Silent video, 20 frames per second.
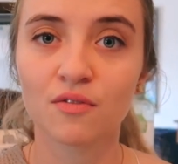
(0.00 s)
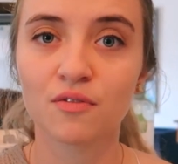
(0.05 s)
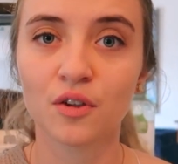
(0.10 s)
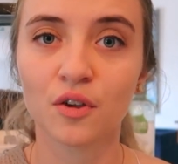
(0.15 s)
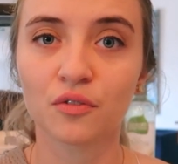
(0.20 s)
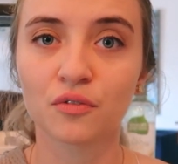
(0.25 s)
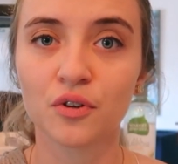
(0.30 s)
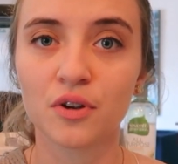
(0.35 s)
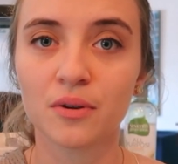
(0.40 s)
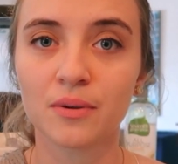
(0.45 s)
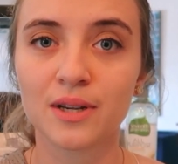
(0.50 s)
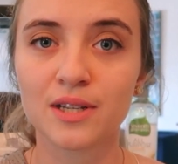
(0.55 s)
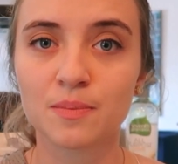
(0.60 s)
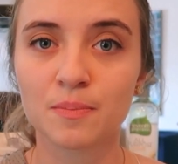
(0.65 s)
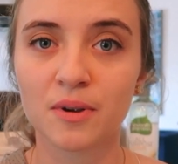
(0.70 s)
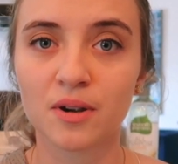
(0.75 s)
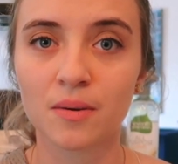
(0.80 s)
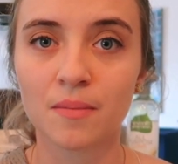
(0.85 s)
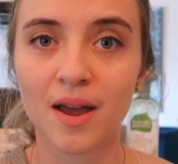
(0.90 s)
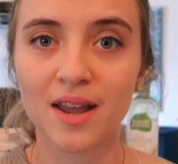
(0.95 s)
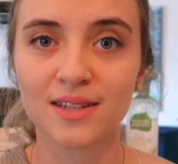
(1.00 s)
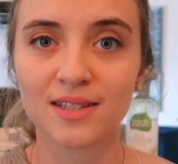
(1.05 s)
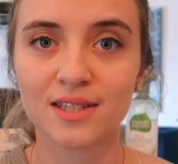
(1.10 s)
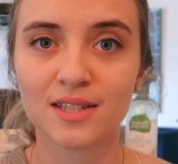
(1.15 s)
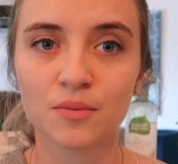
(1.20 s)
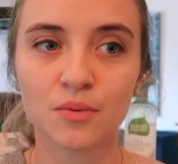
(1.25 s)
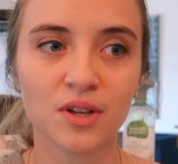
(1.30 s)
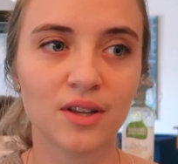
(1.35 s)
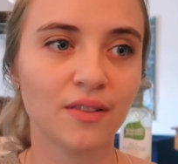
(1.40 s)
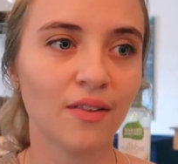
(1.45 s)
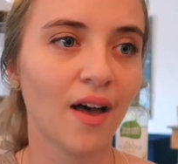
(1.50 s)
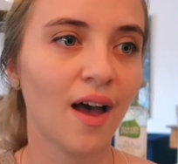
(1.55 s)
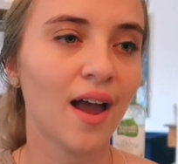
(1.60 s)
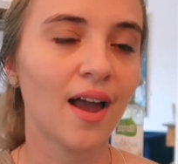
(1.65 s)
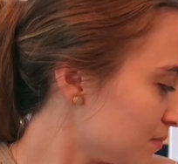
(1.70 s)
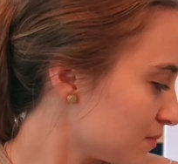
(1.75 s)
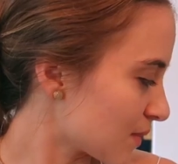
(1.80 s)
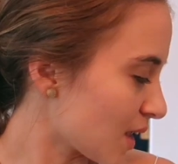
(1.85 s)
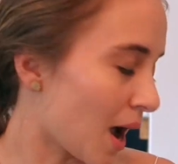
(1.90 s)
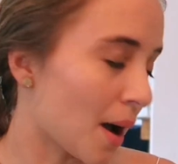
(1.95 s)
feel free to experiment, see what you
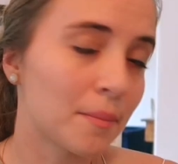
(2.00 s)
like.